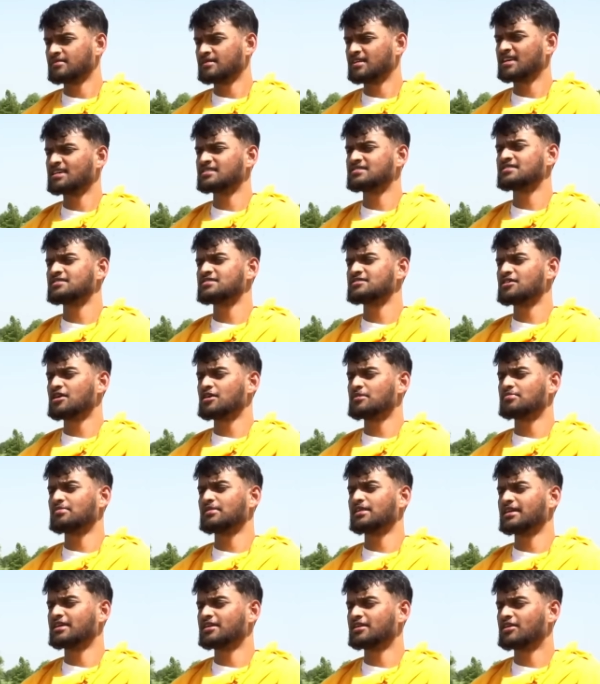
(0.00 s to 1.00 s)
Yes, these are
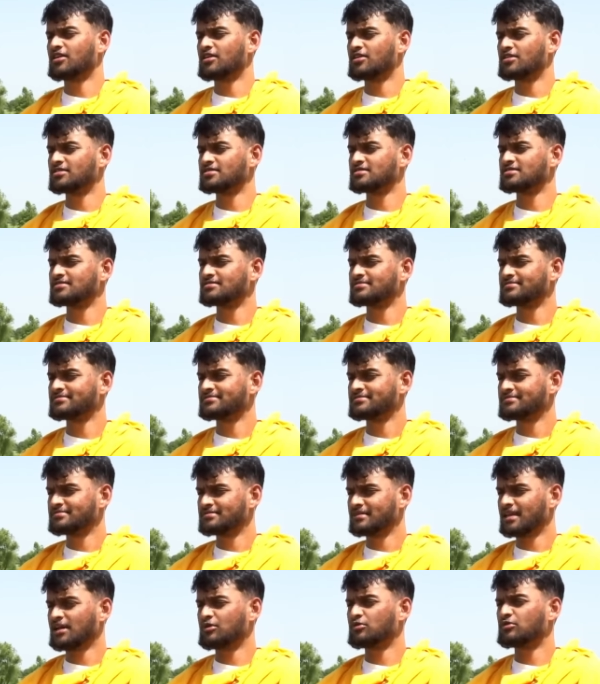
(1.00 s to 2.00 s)
playing cards.
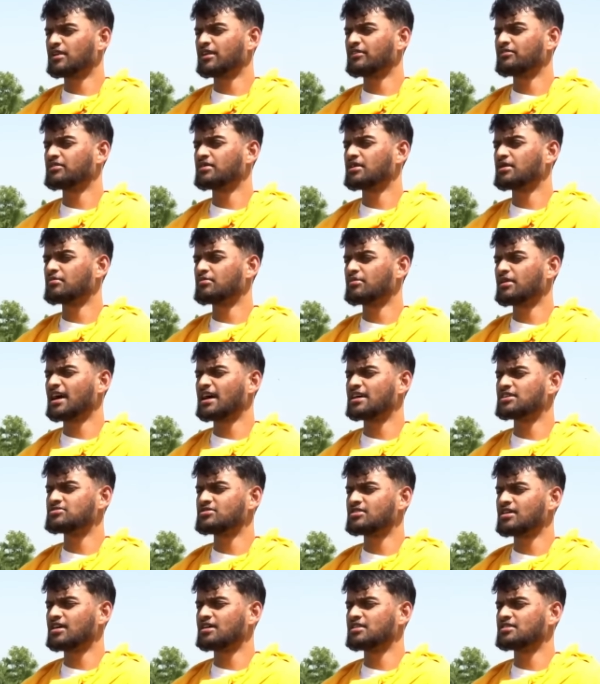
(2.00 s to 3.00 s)
And whatever number I
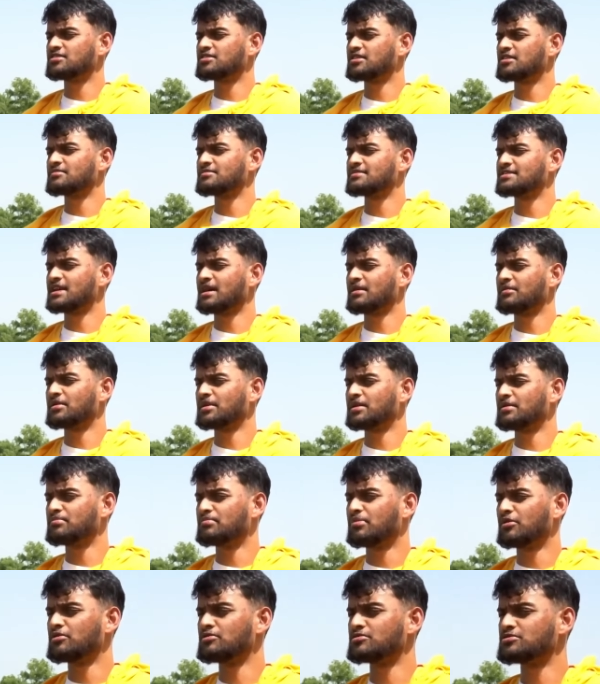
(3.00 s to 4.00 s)
draw determines how many
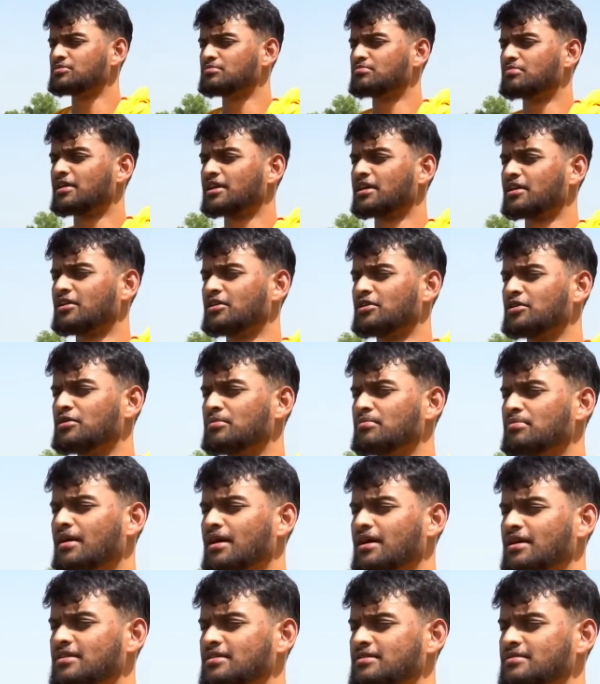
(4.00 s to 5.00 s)
bones will break on your
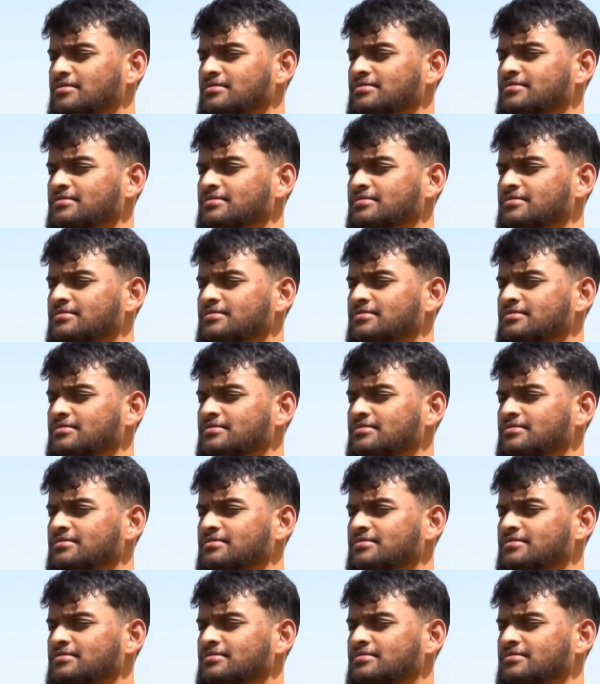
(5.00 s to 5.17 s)
body.